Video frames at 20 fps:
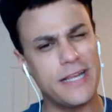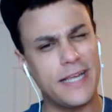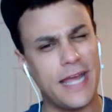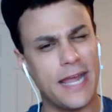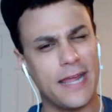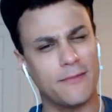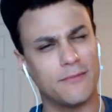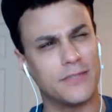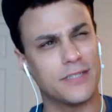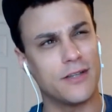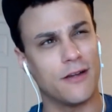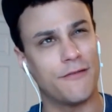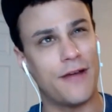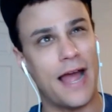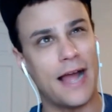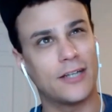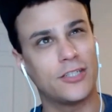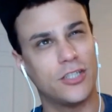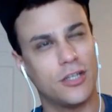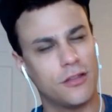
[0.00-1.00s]
games of
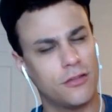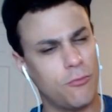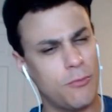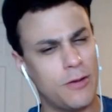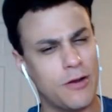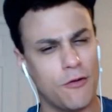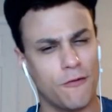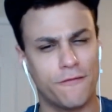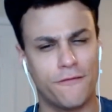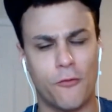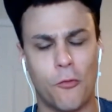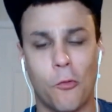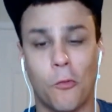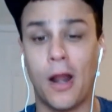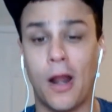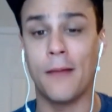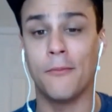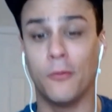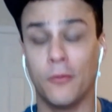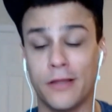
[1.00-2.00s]
action, three or four,
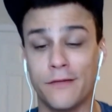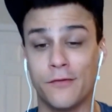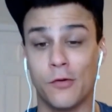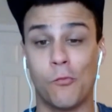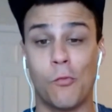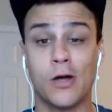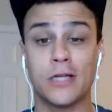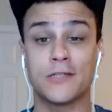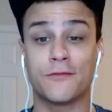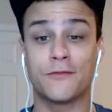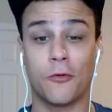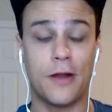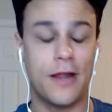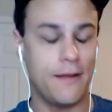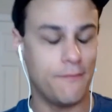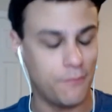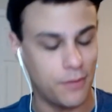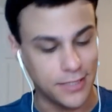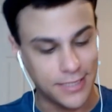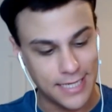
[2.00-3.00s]
I believe it was for
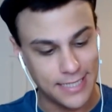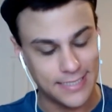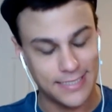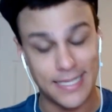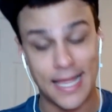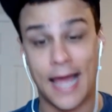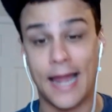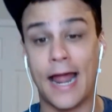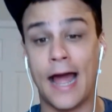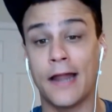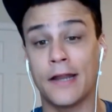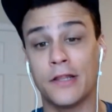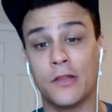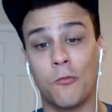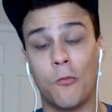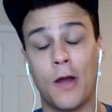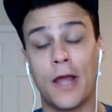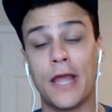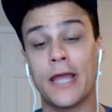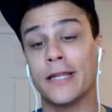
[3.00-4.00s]
him, but gets that out of the
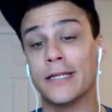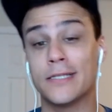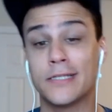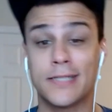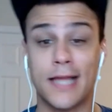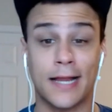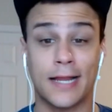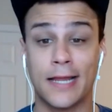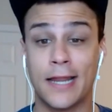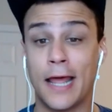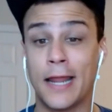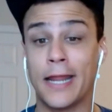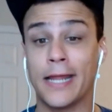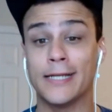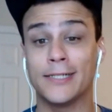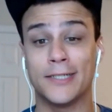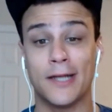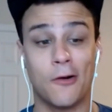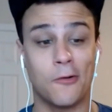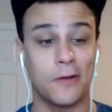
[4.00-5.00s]
way in a second
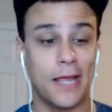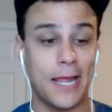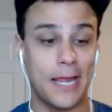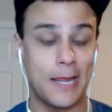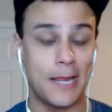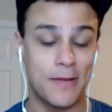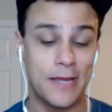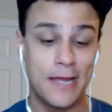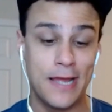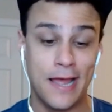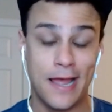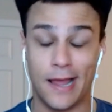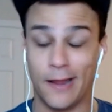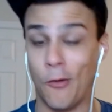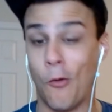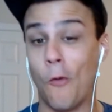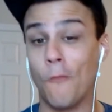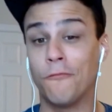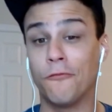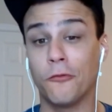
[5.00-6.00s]
NHL game.
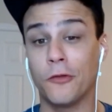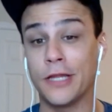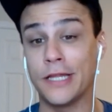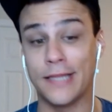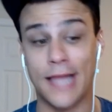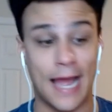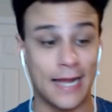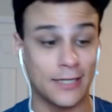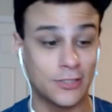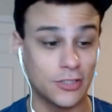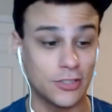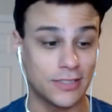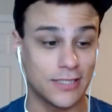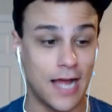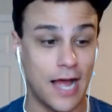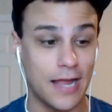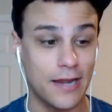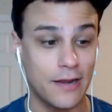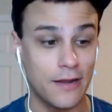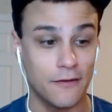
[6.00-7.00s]
And hopefully that just
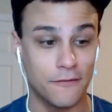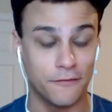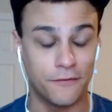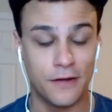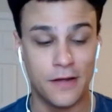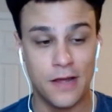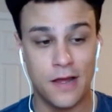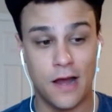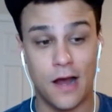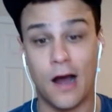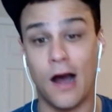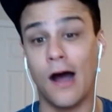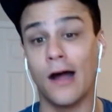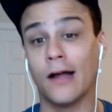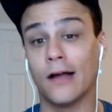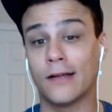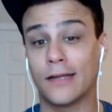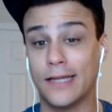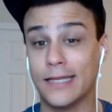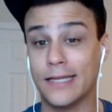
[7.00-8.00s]
kind
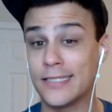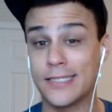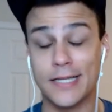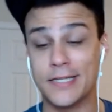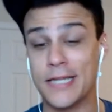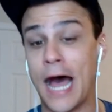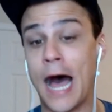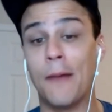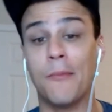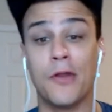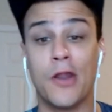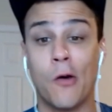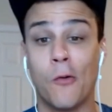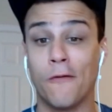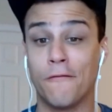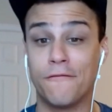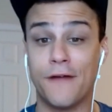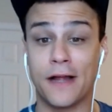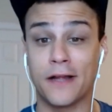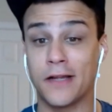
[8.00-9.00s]
of gets the domino
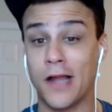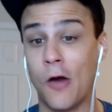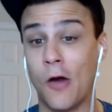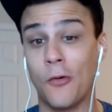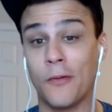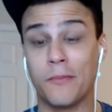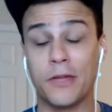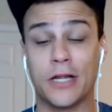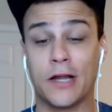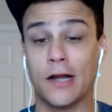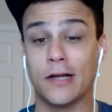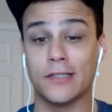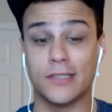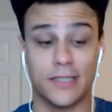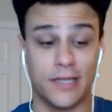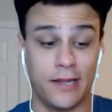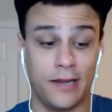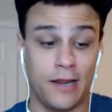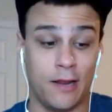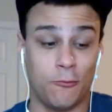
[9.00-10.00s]
effect going, because
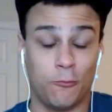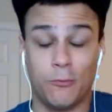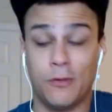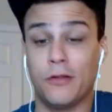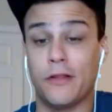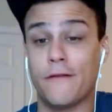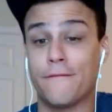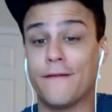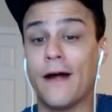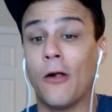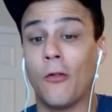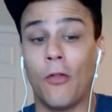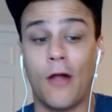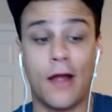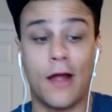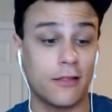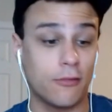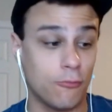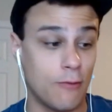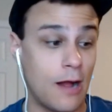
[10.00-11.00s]
it really felt
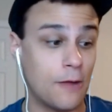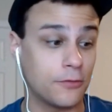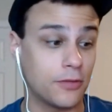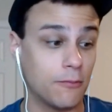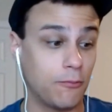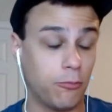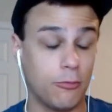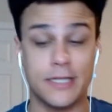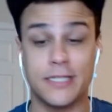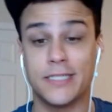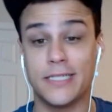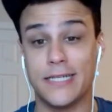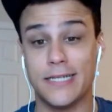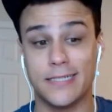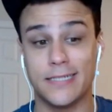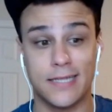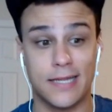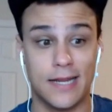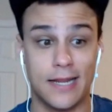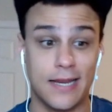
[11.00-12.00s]
like throughout the
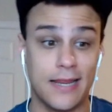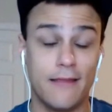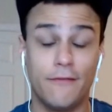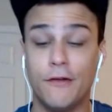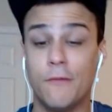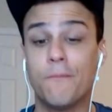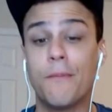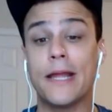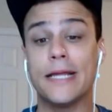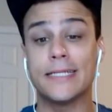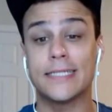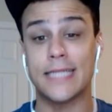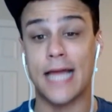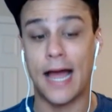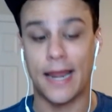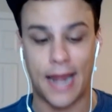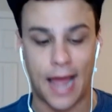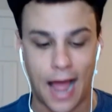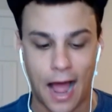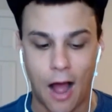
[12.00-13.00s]
preseason, and even based
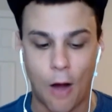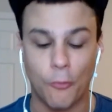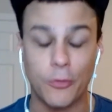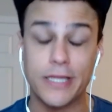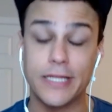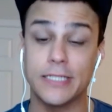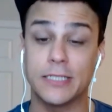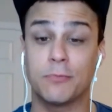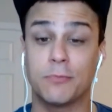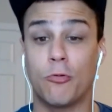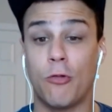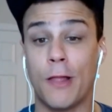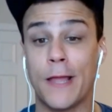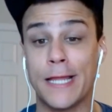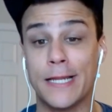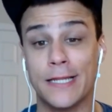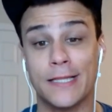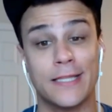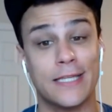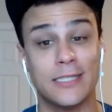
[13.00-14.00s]
on how he's
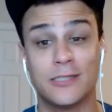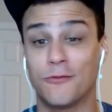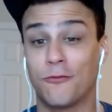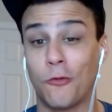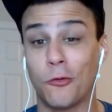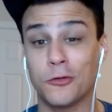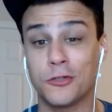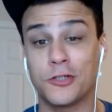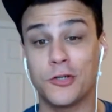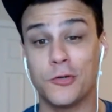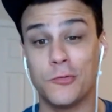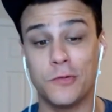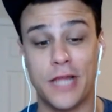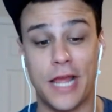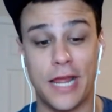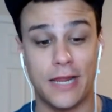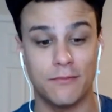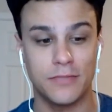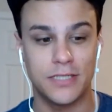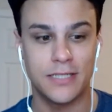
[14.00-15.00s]
played in these first two
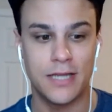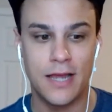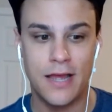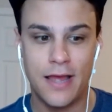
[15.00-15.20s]
games,